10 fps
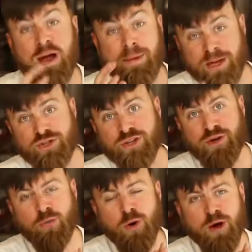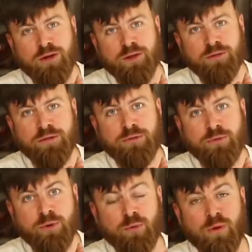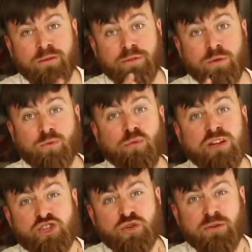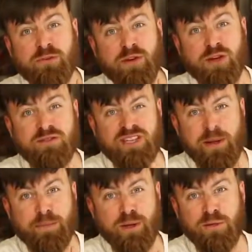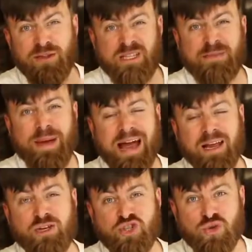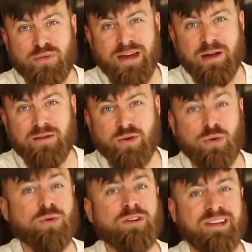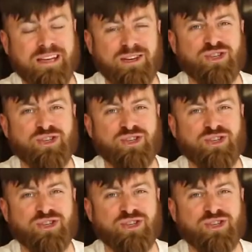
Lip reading: I'm actually going to walk you through one of the original funnels I built. This is back in early